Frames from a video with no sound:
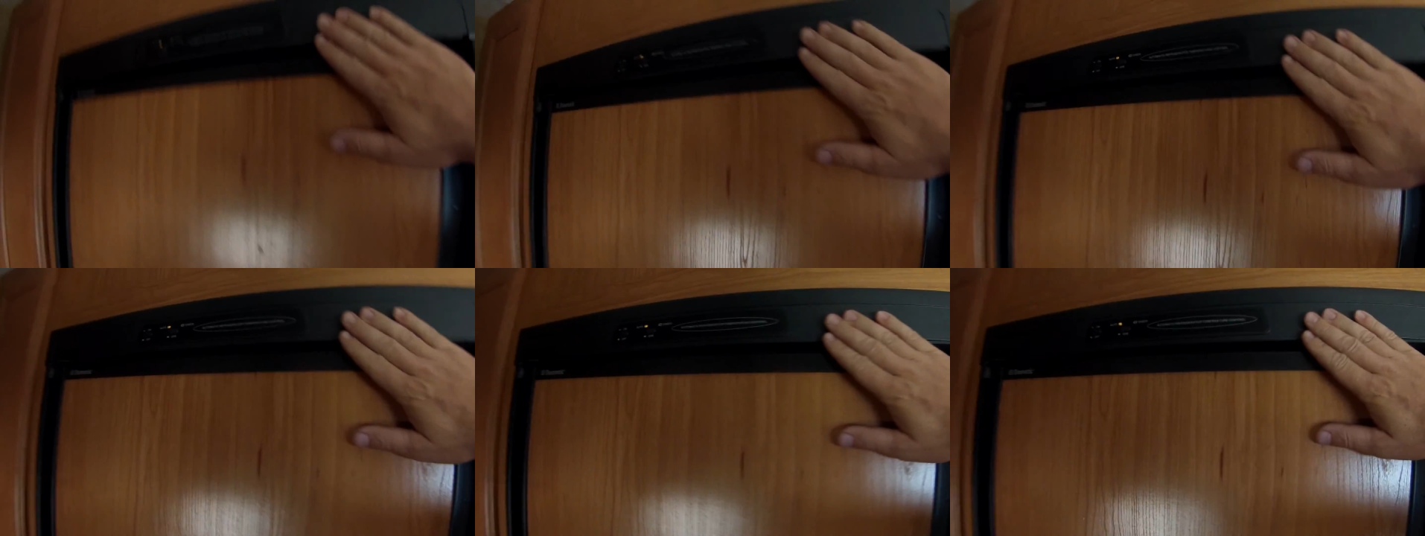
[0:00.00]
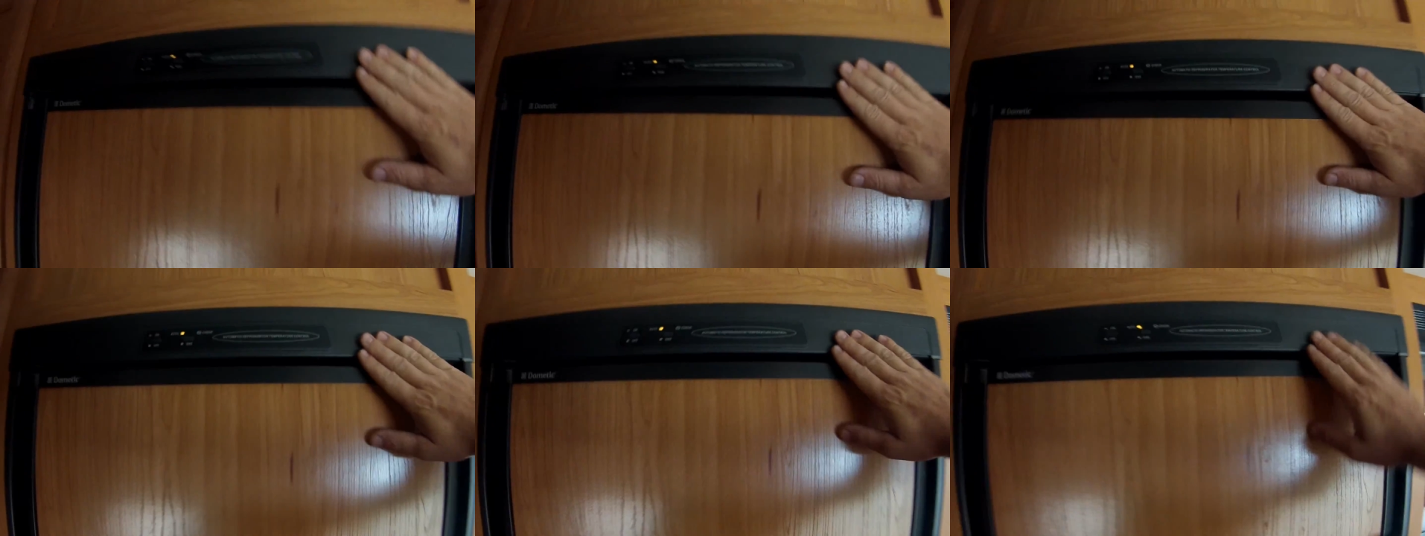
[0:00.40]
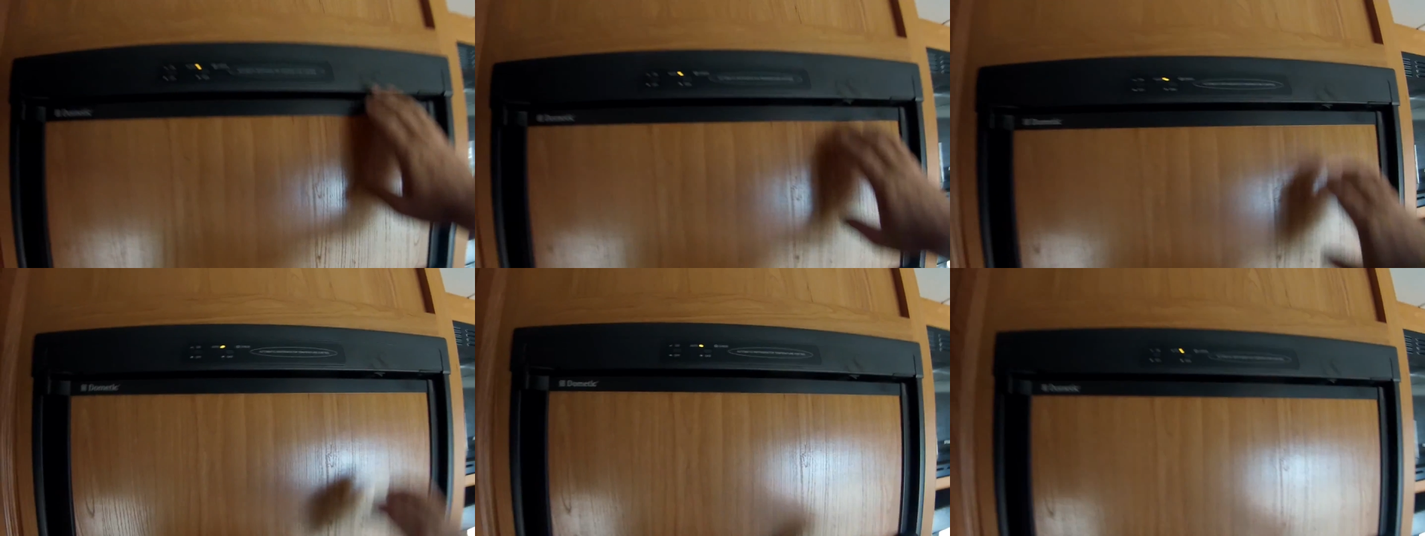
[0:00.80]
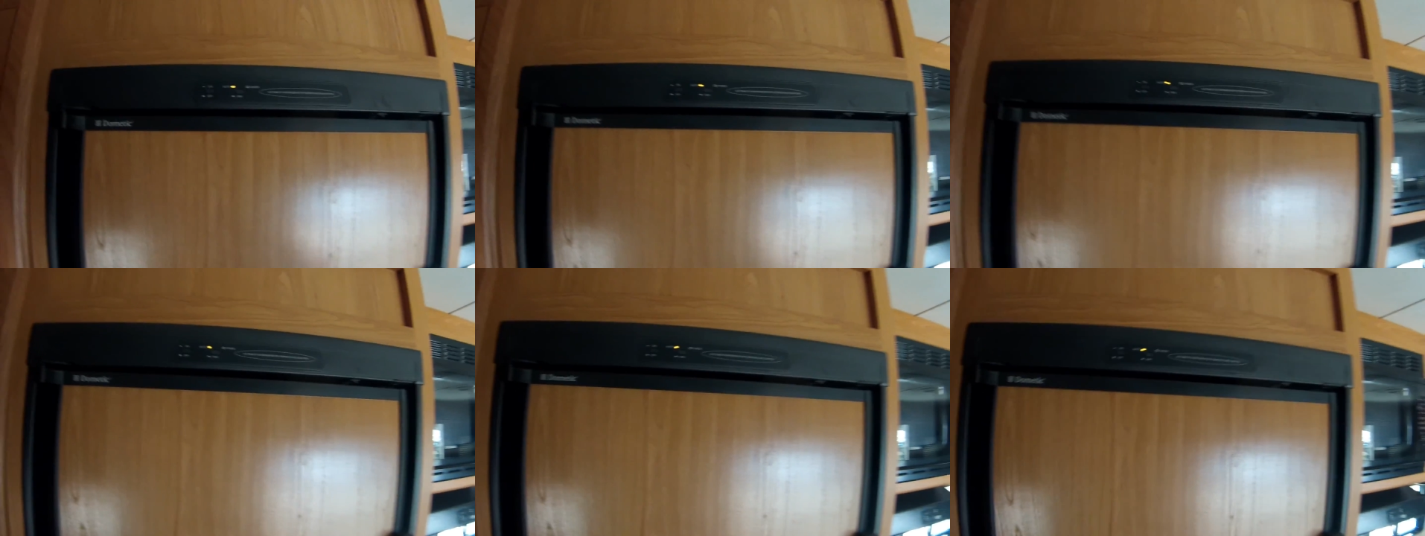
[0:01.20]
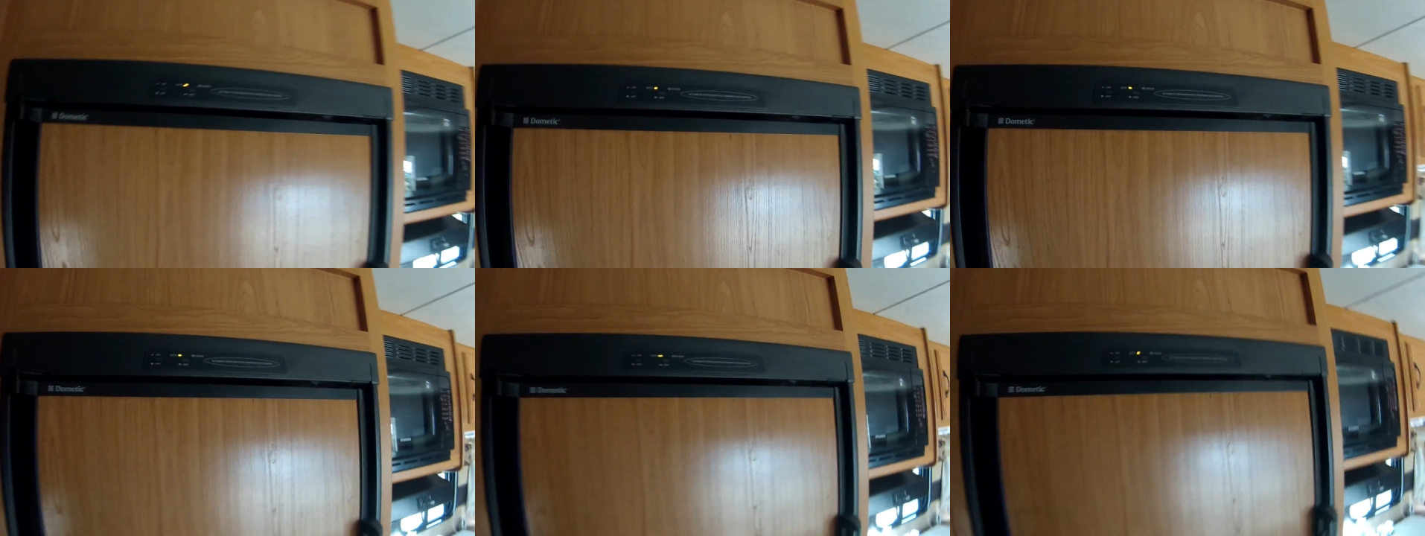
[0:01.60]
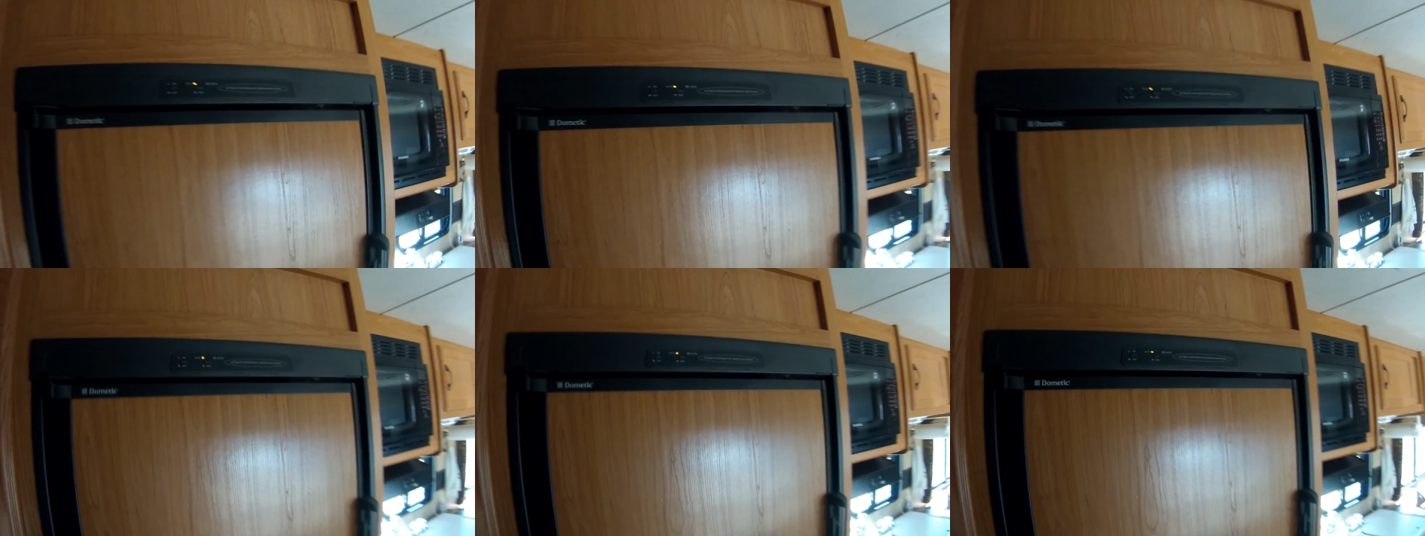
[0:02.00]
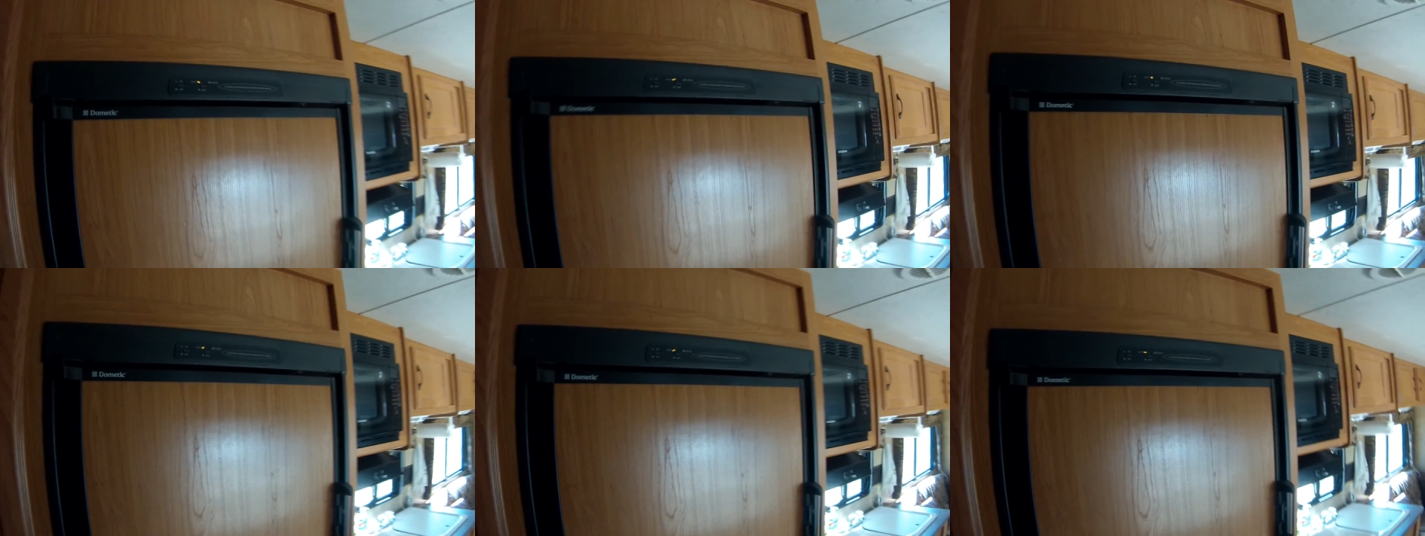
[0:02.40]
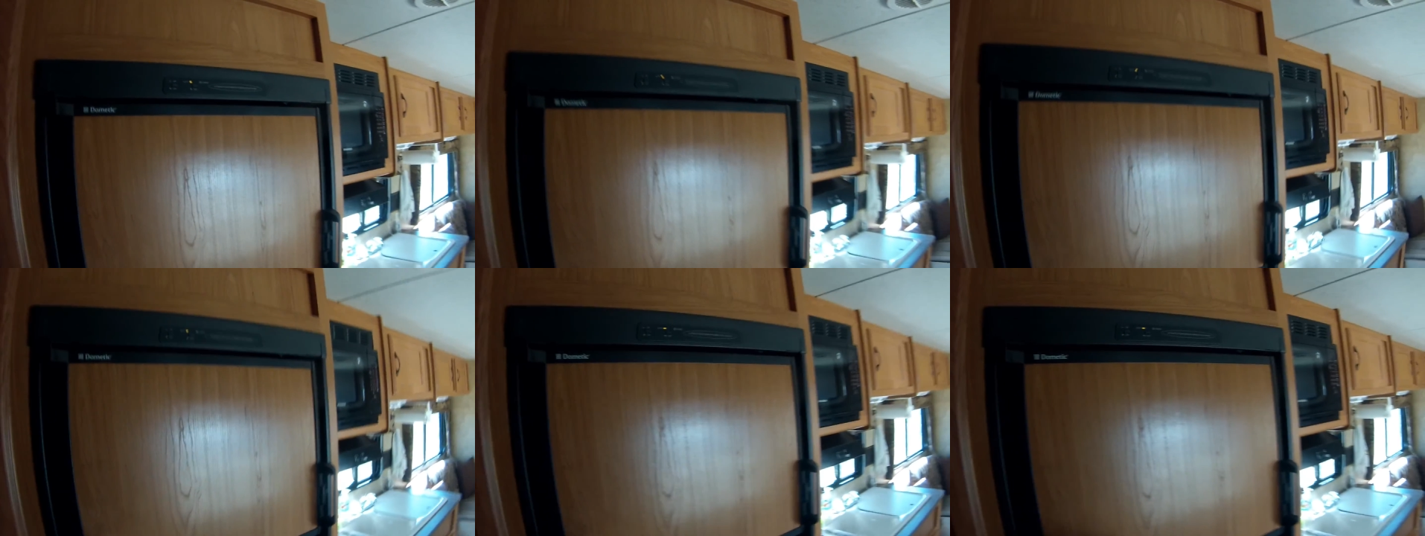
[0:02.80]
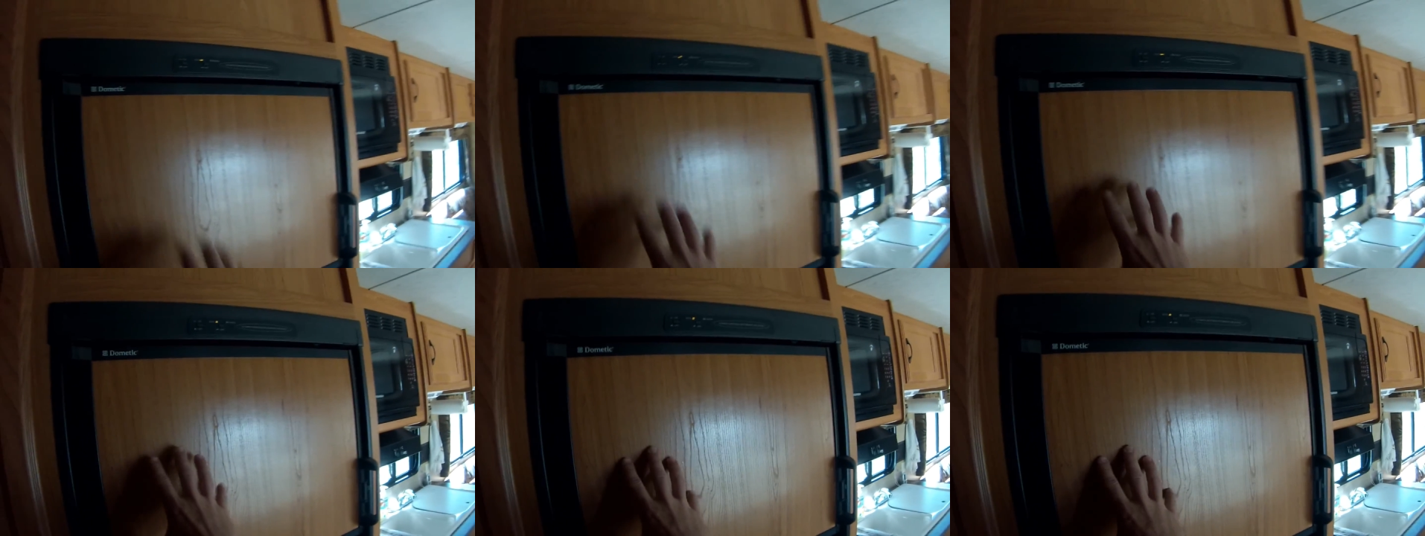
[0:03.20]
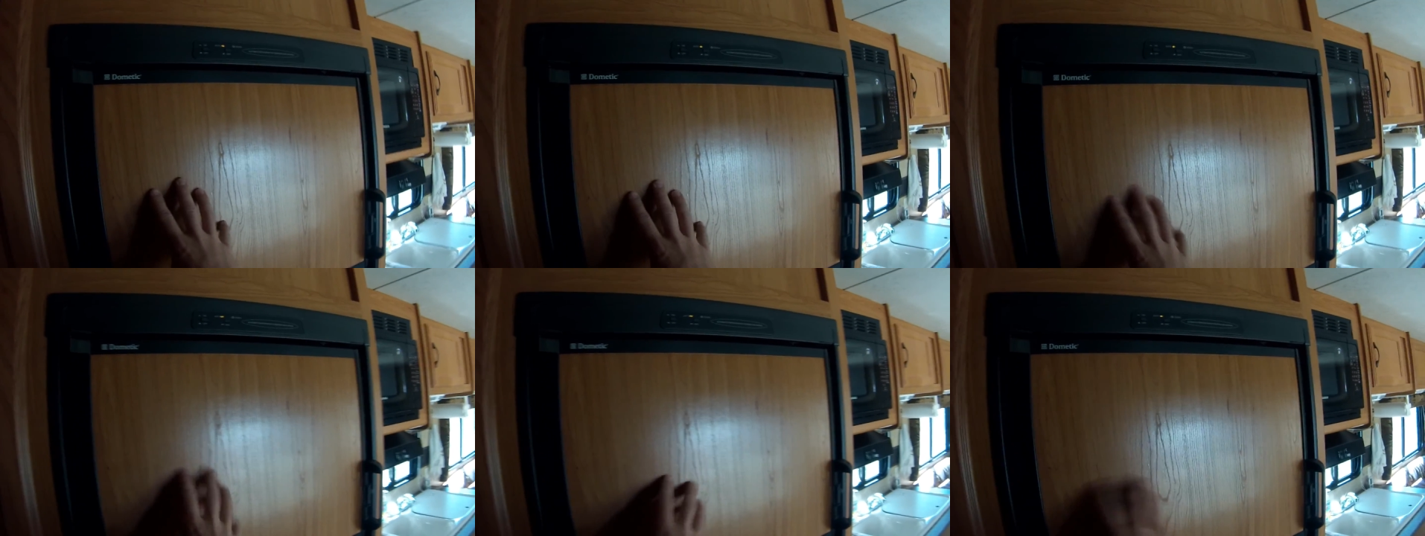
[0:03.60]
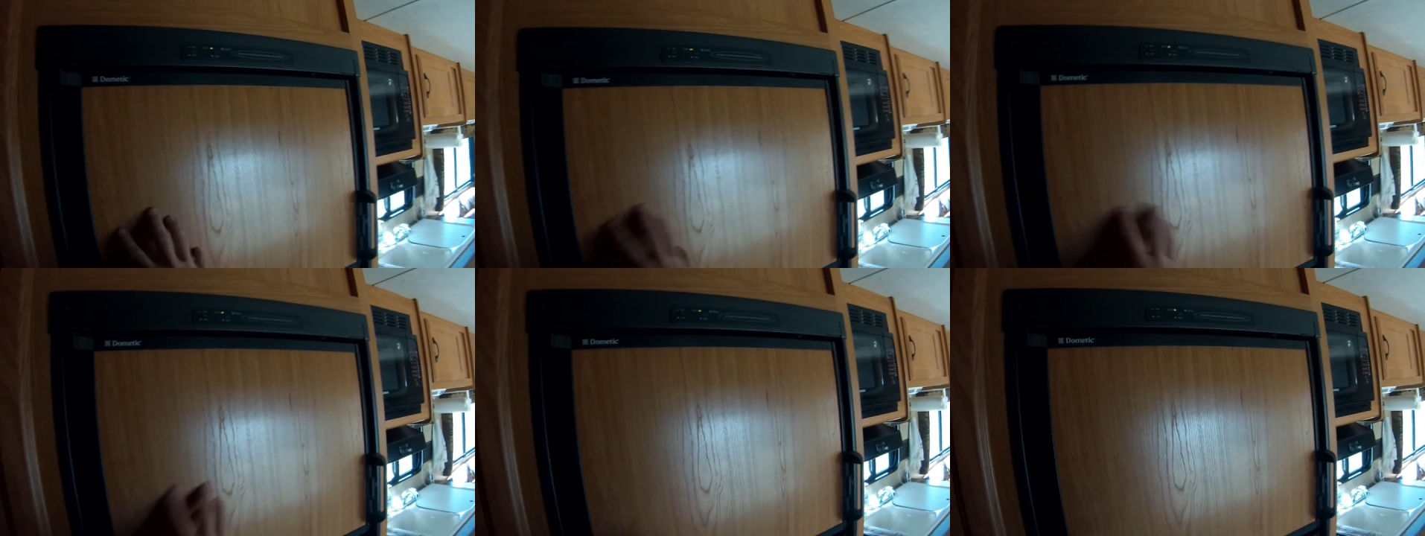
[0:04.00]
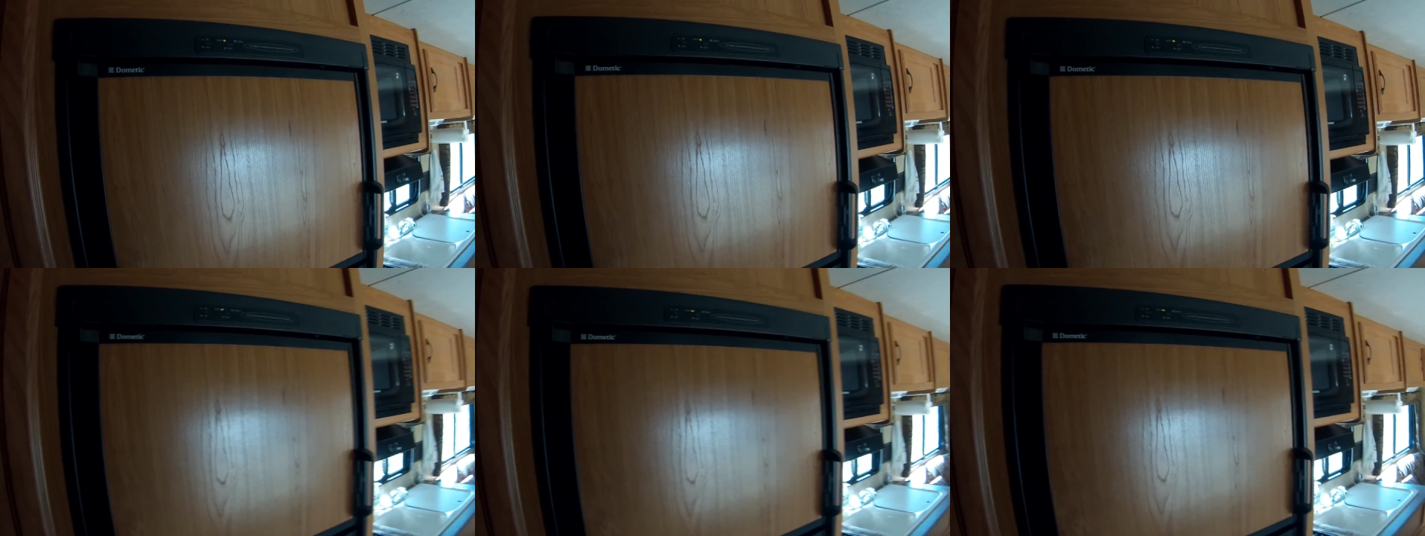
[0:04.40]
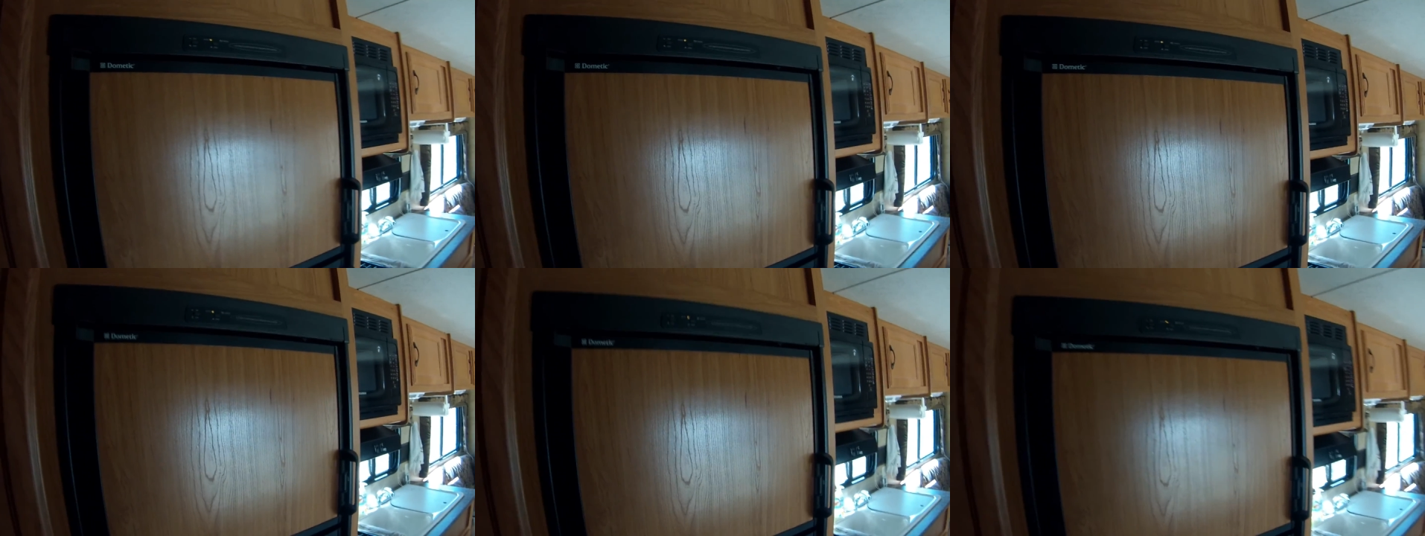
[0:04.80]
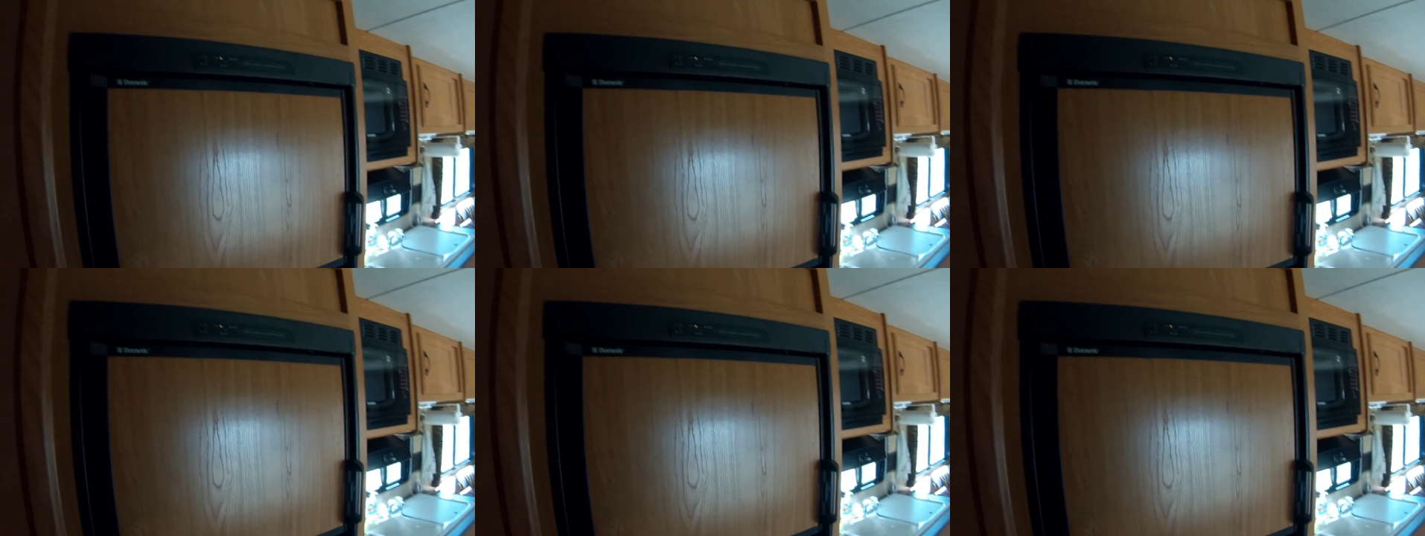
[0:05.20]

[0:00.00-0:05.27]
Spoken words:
(no speaker visible)